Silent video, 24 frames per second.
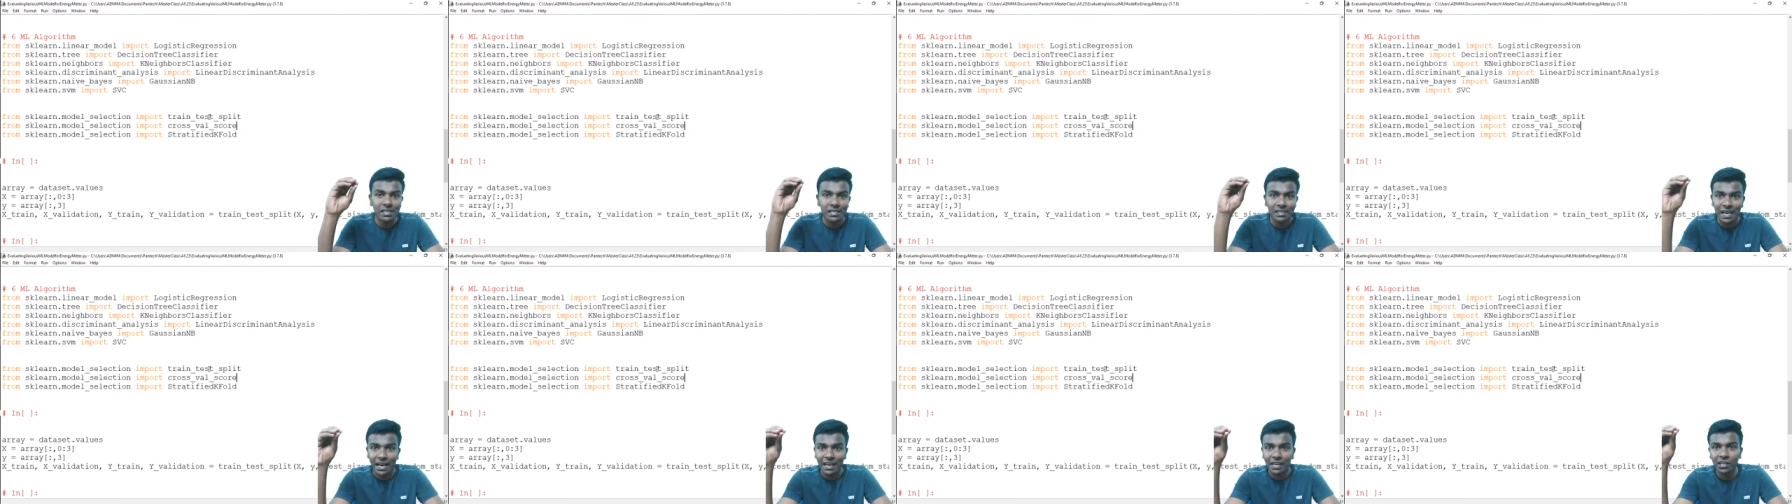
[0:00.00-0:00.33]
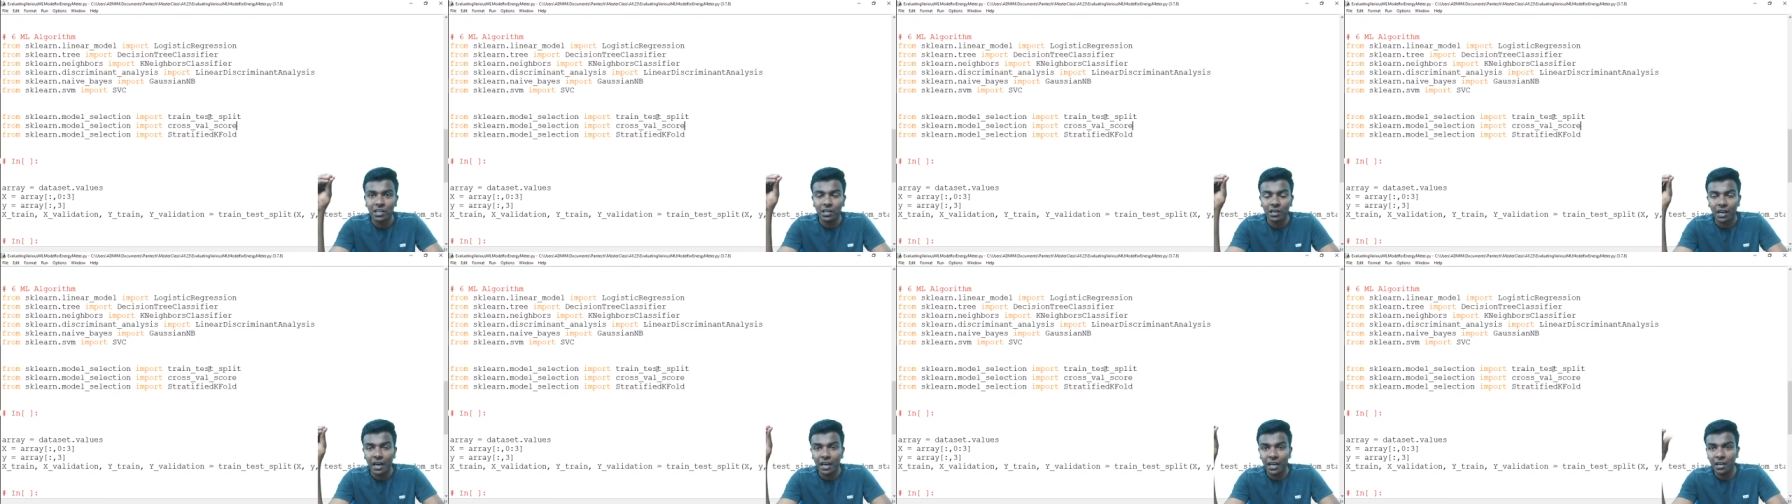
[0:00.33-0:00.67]

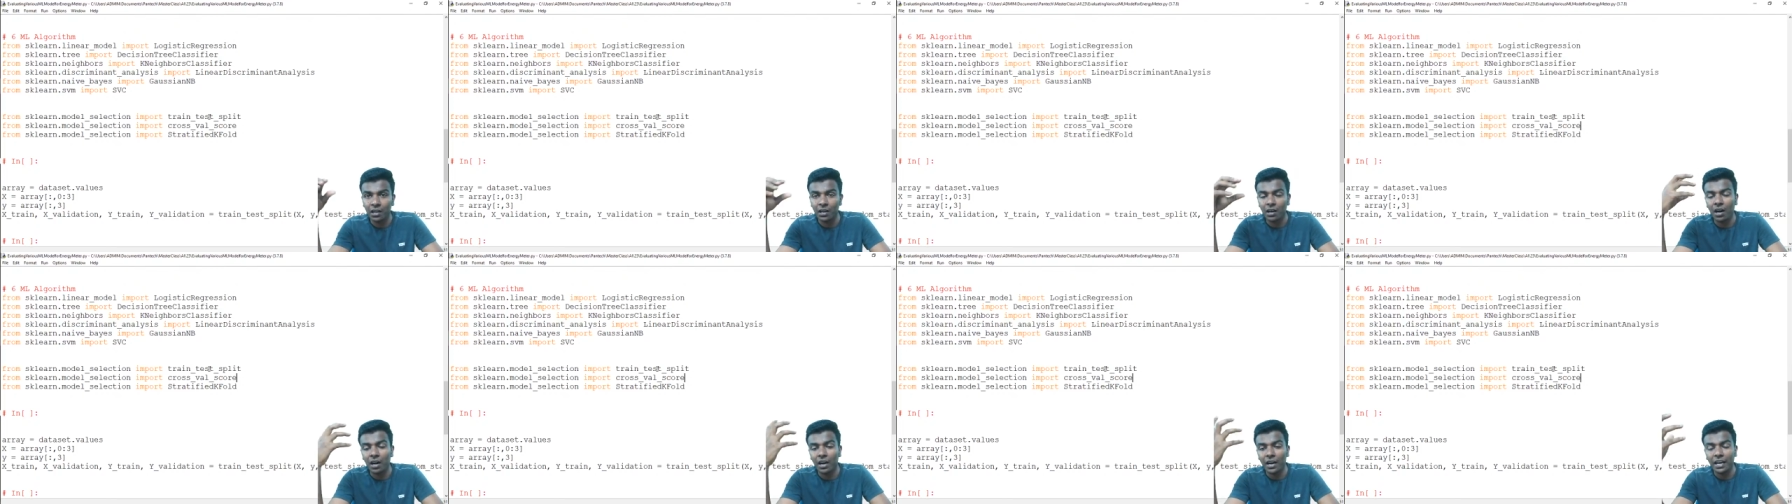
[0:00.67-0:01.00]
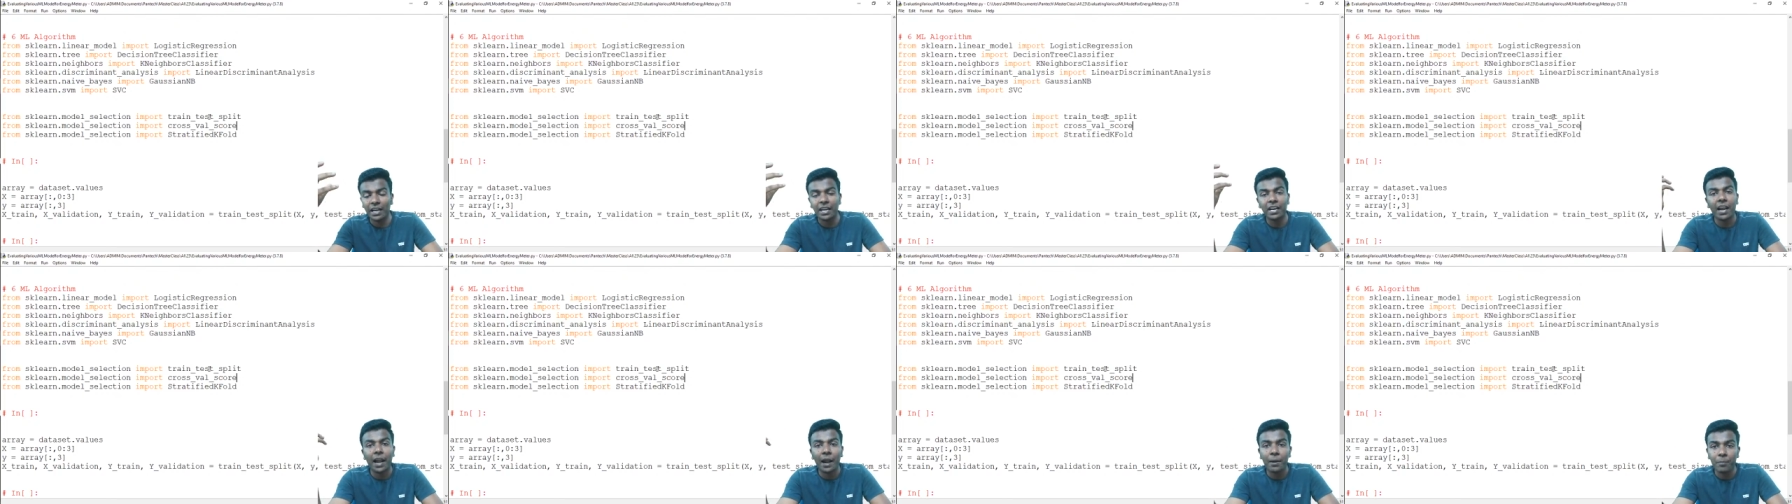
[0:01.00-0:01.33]

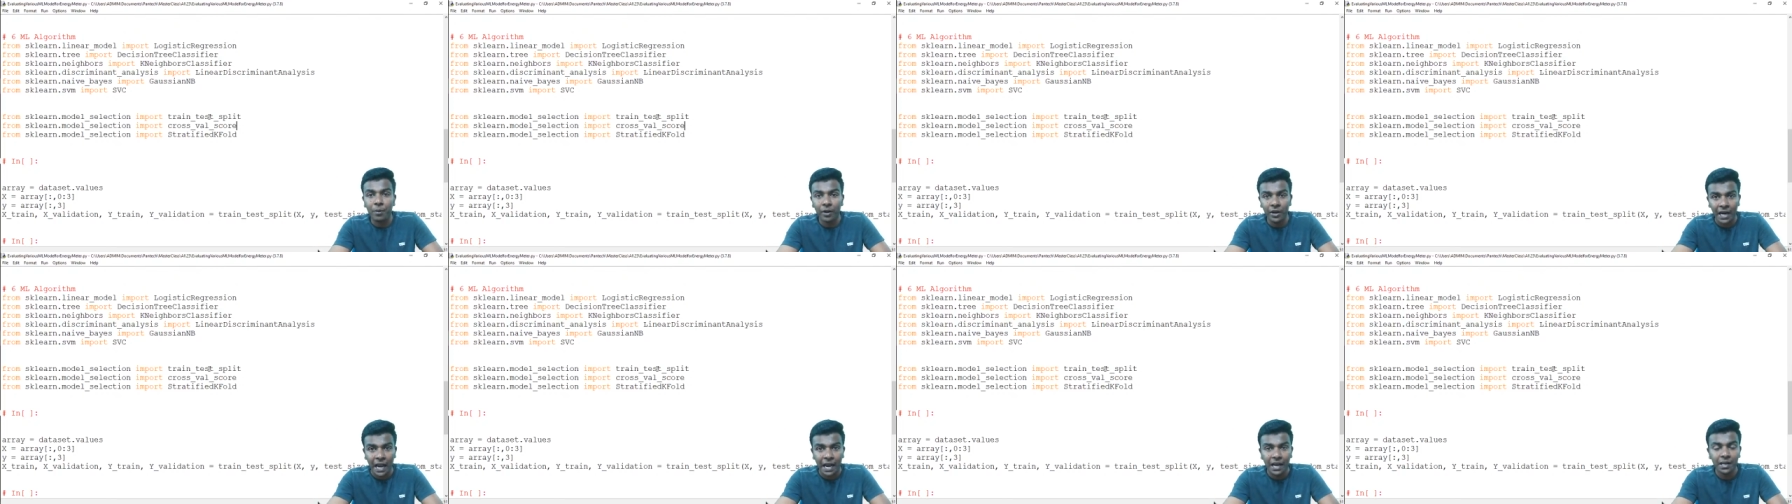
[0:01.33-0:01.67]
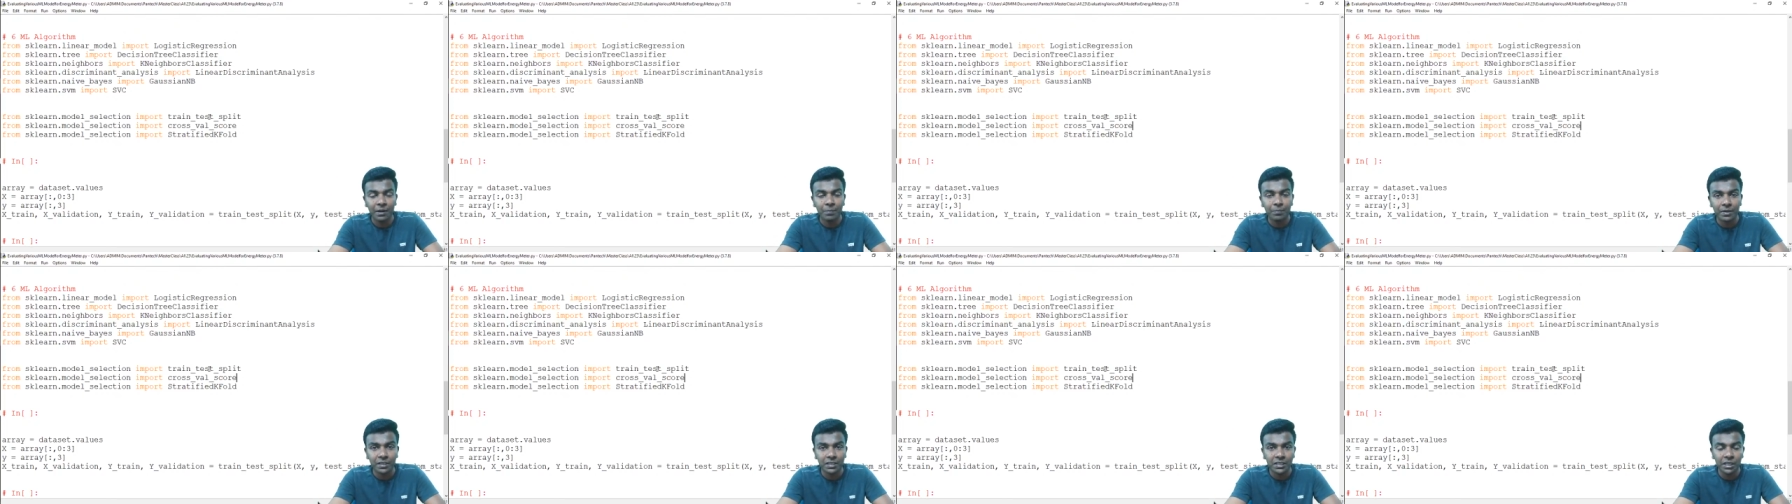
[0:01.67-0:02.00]

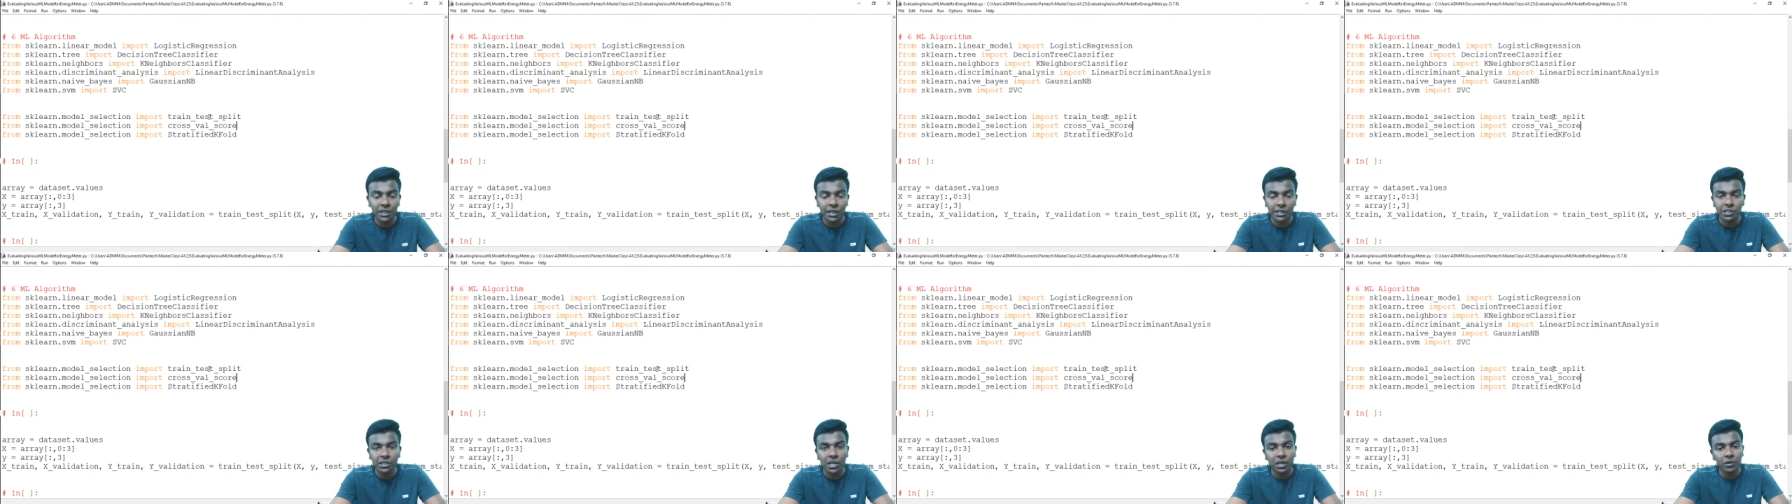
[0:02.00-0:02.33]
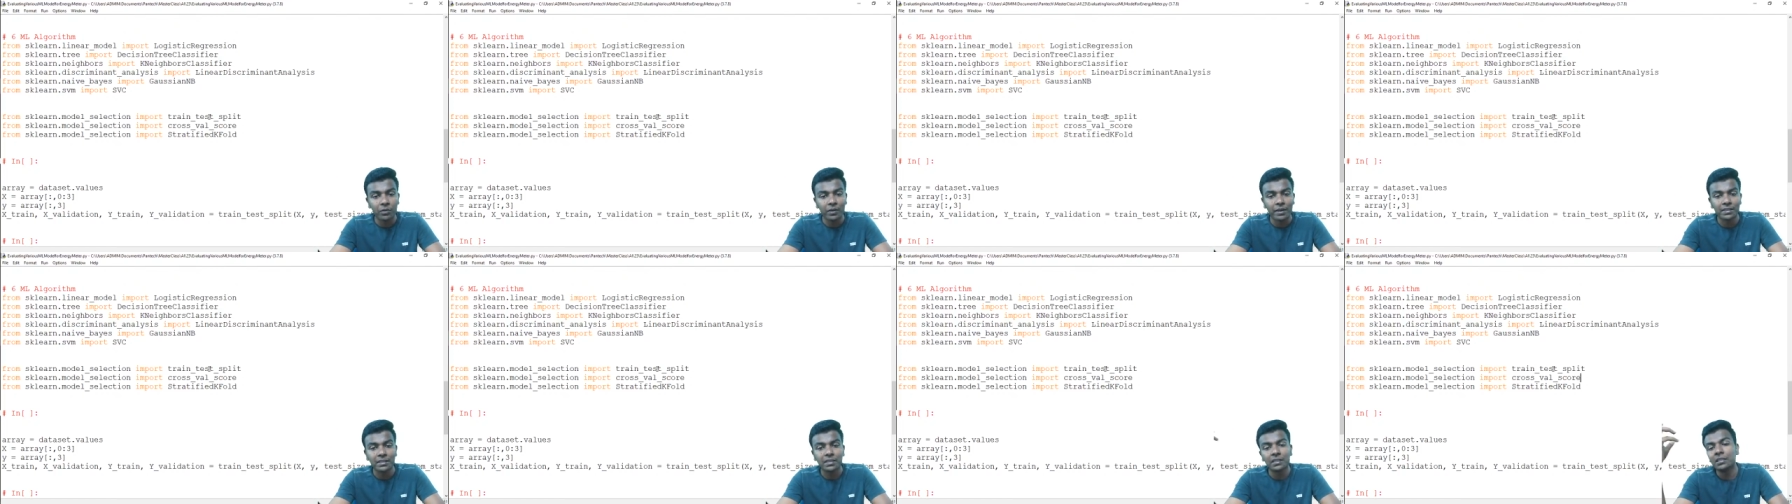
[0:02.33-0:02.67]
99.9%
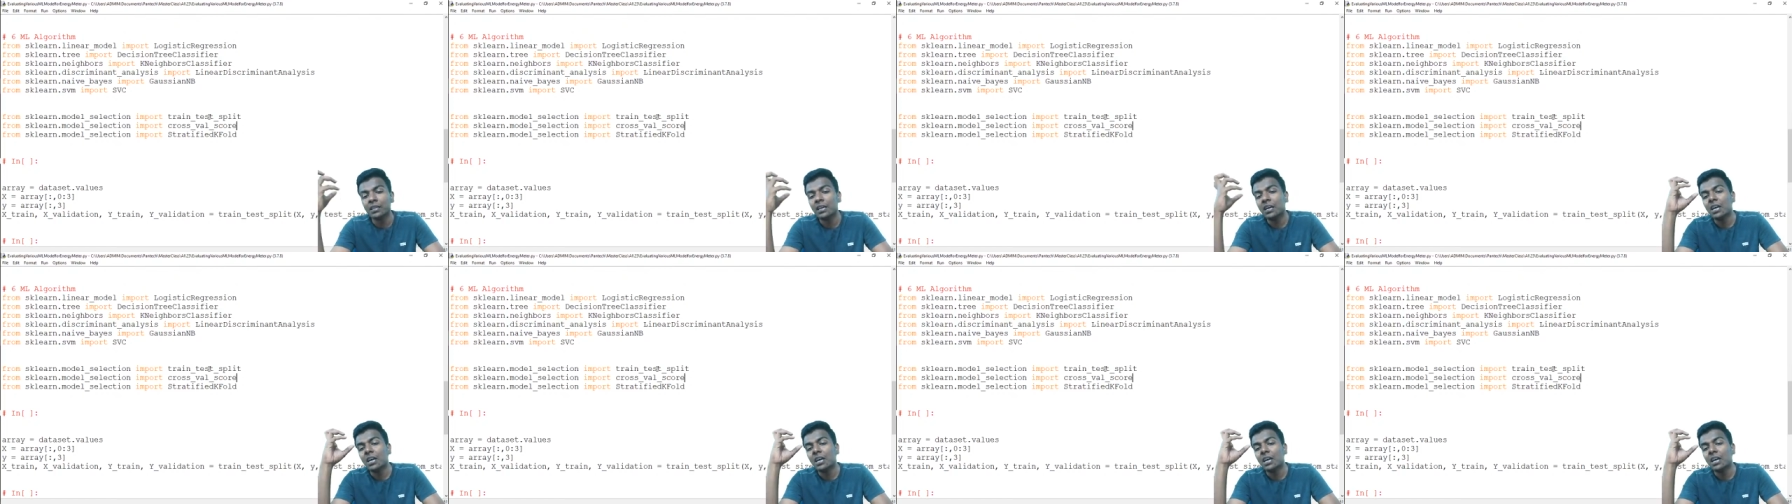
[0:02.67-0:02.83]
accuracy,